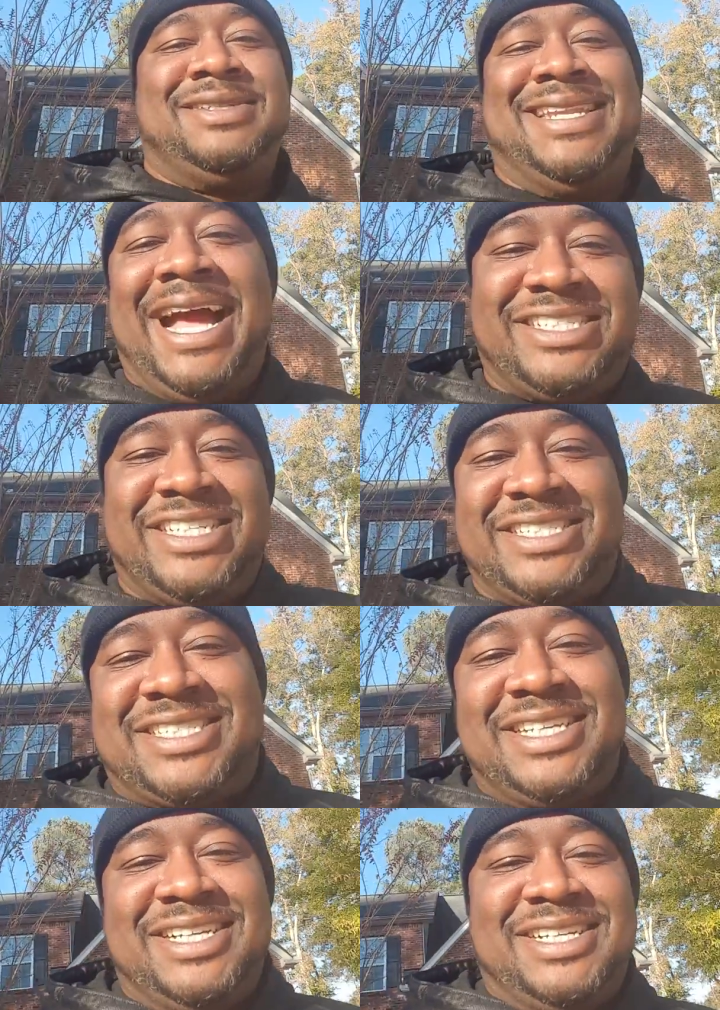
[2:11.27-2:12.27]
Not
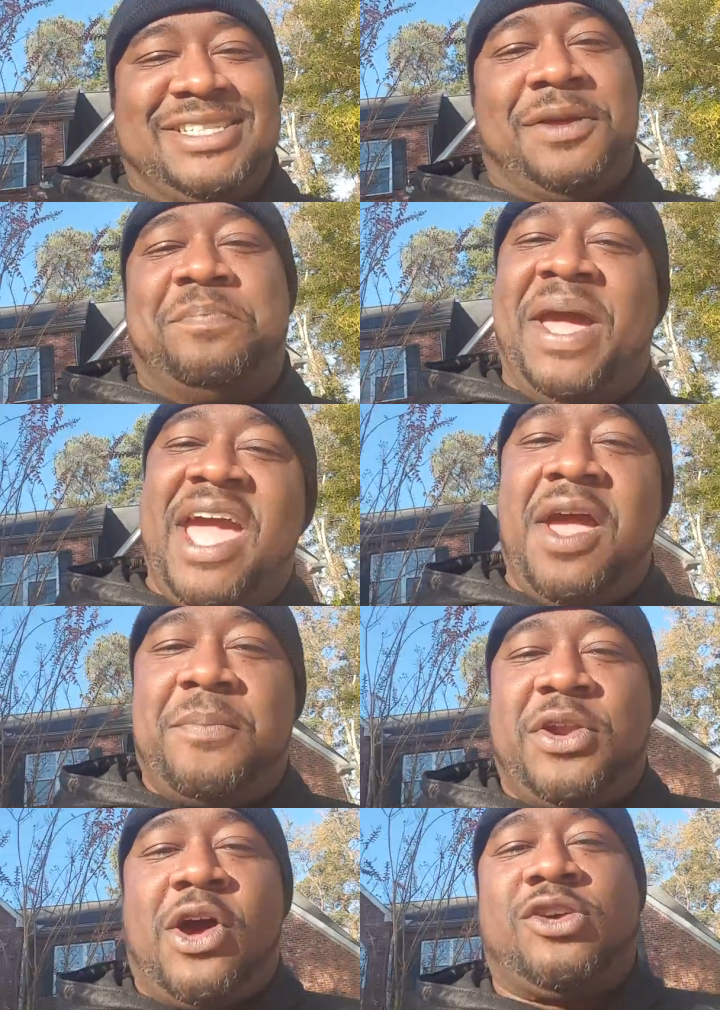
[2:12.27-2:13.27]
just the bad,
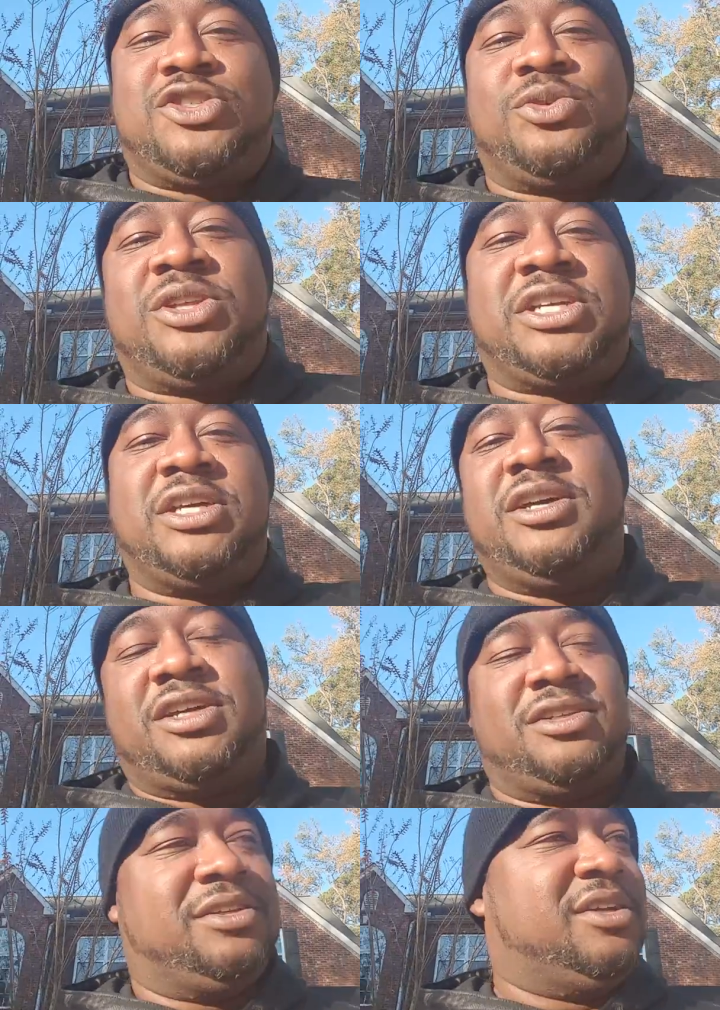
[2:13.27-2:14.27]
but also the
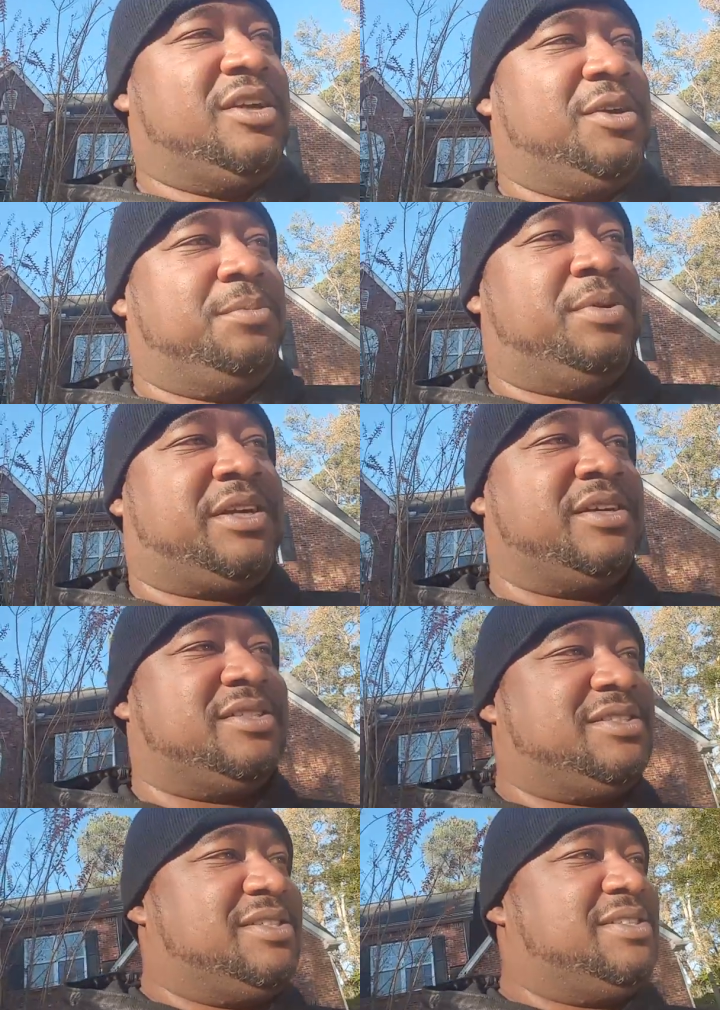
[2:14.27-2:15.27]
good.
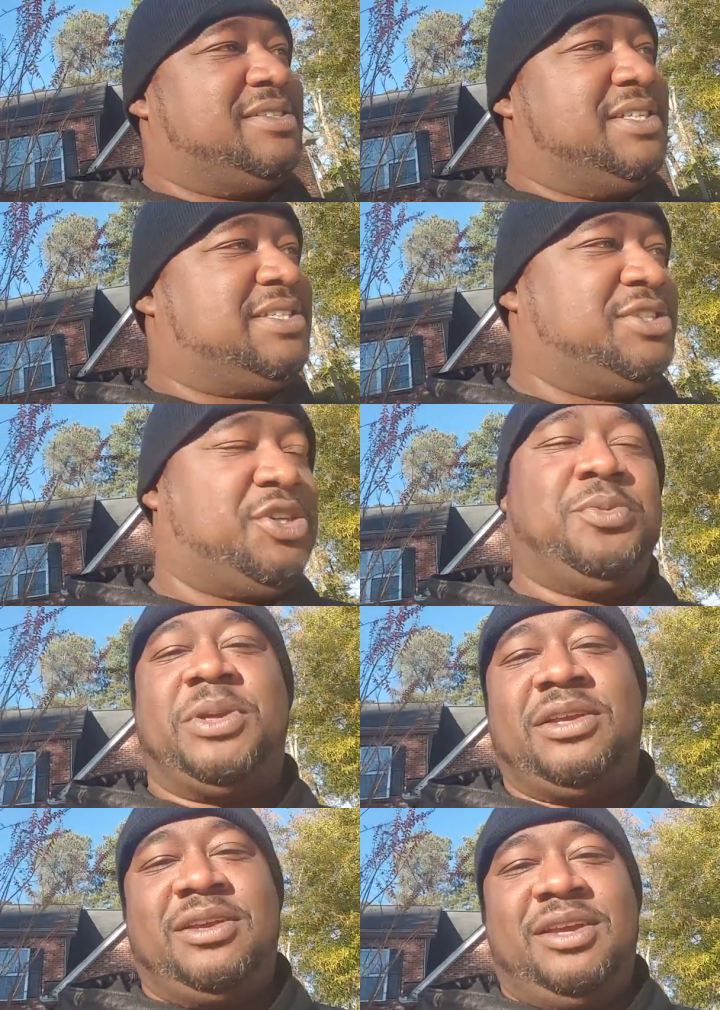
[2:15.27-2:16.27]
Because listen to
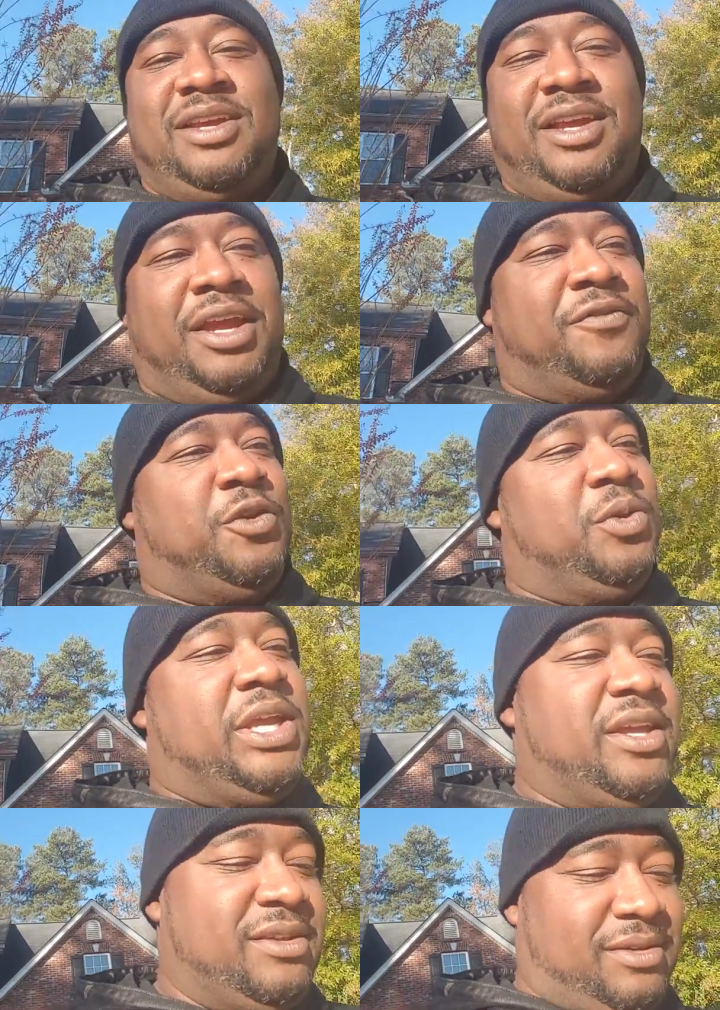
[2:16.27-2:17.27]
me, if you
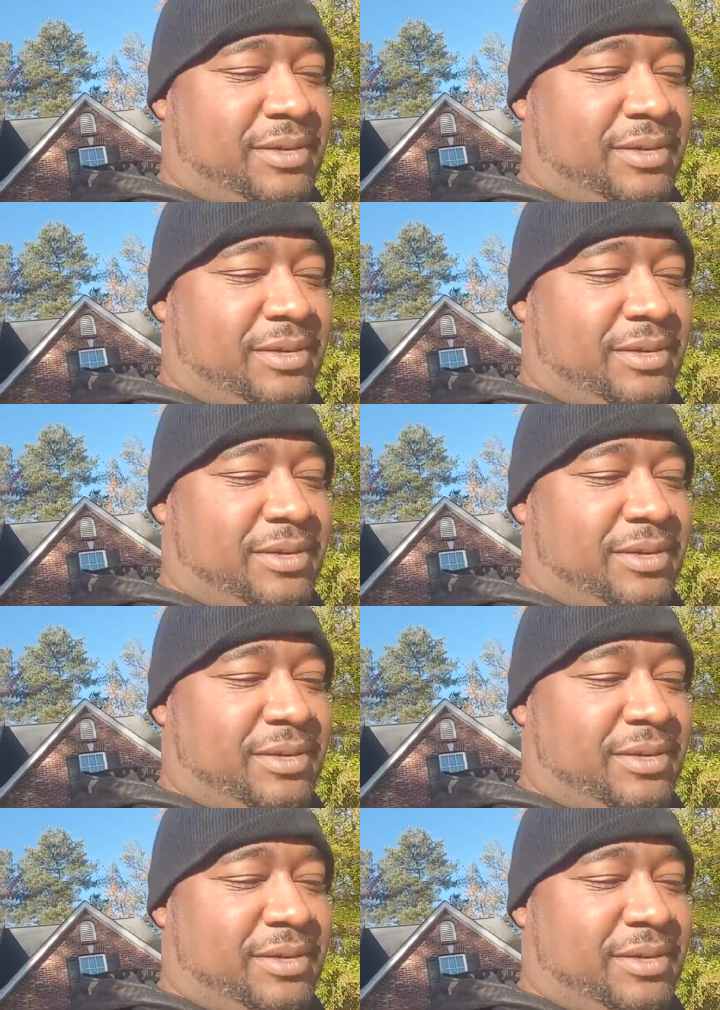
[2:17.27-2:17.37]
get